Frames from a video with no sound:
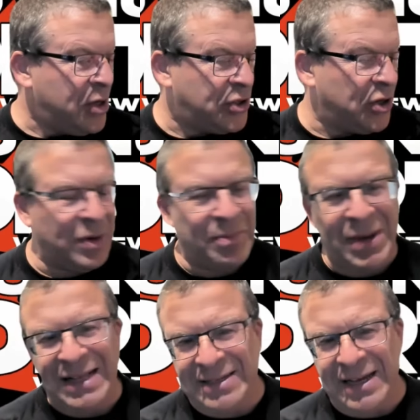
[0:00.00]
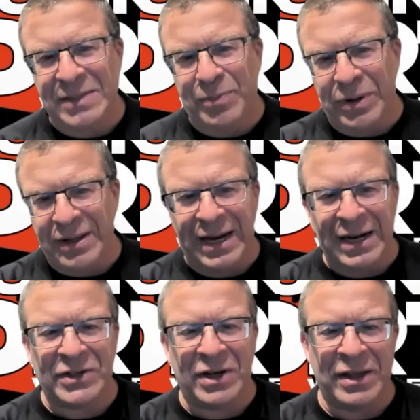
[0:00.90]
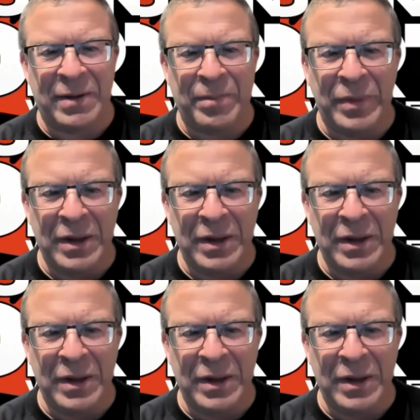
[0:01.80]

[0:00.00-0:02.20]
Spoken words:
so it made sense putting the titles on them.